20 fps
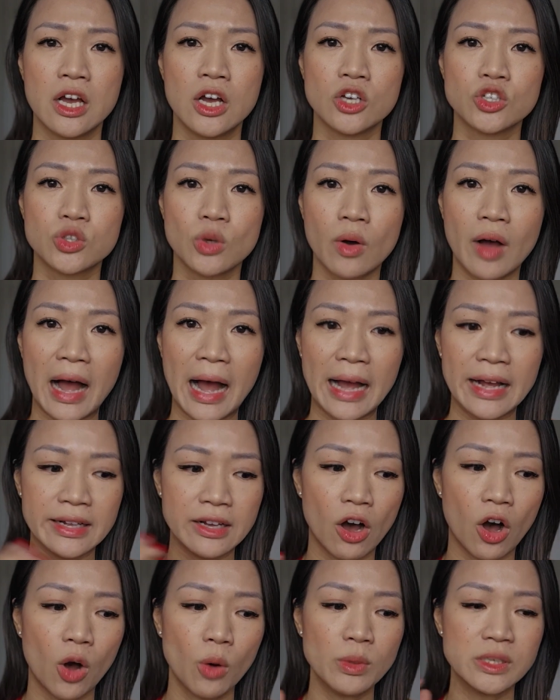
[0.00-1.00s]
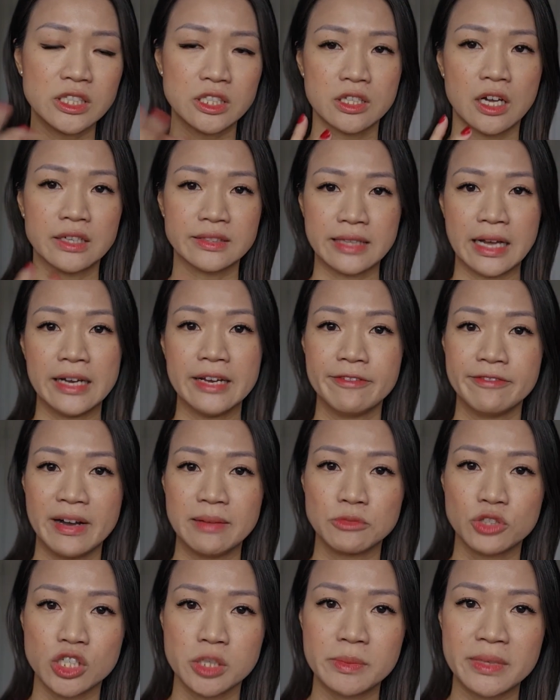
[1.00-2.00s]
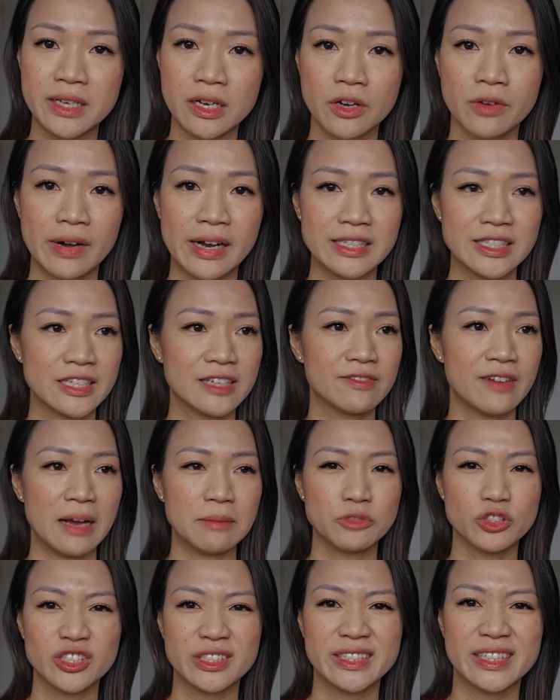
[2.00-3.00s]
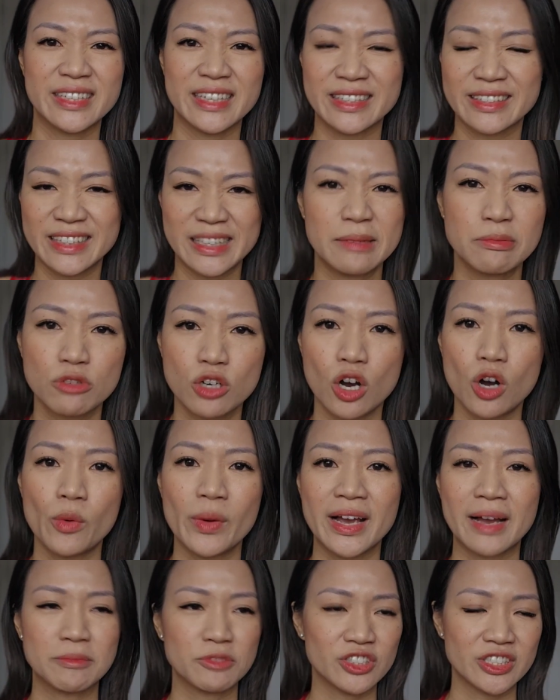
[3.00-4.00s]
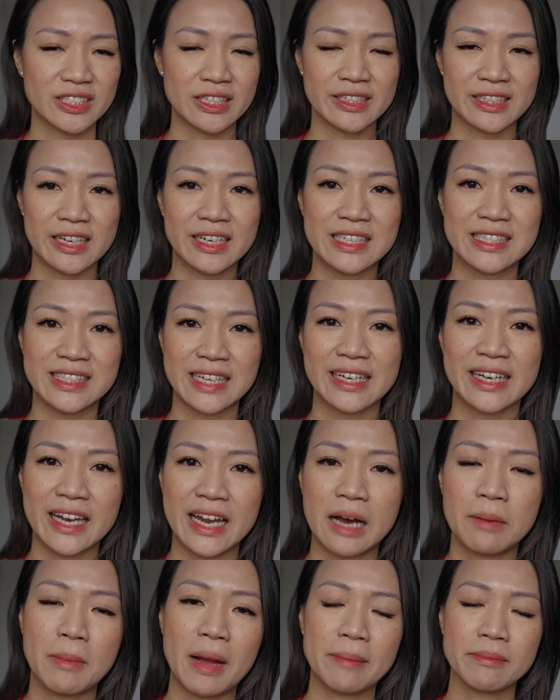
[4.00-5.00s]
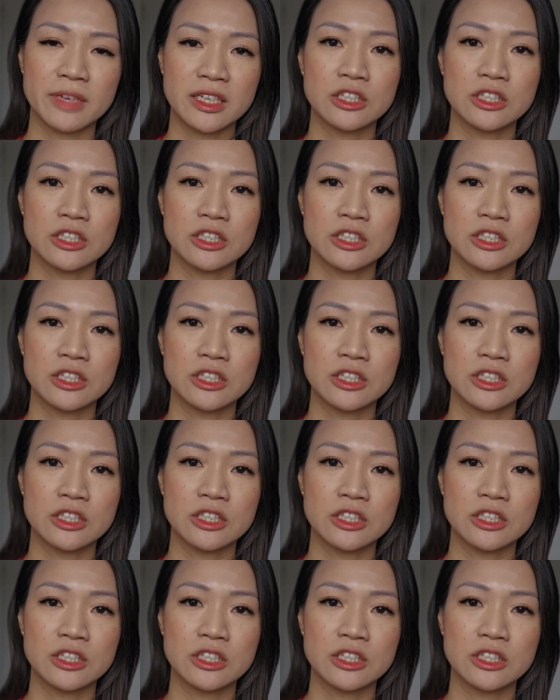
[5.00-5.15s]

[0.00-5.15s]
So I always thought that if I'm just being aggressive, I'm just gonna keep going, I'm just gonna suck it up, I'm gonna